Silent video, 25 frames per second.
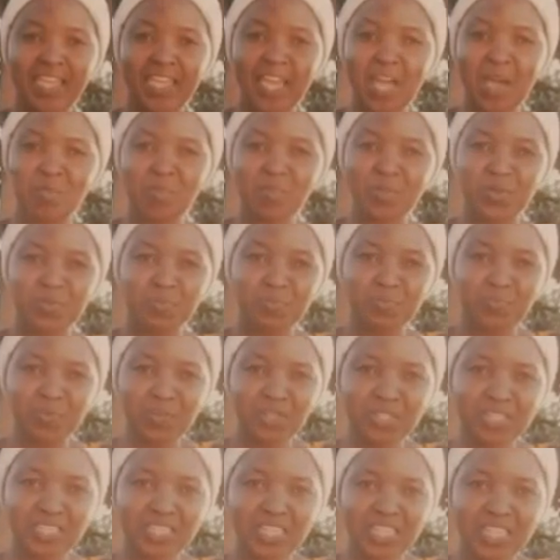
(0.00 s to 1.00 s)
am
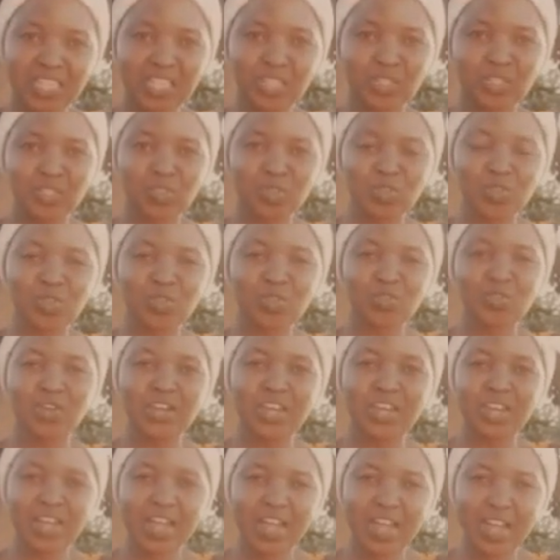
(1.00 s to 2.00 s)
reporting to you
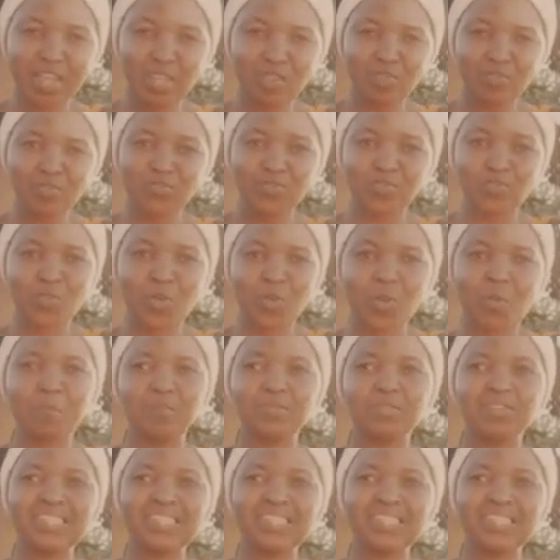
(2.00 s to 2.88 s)
live from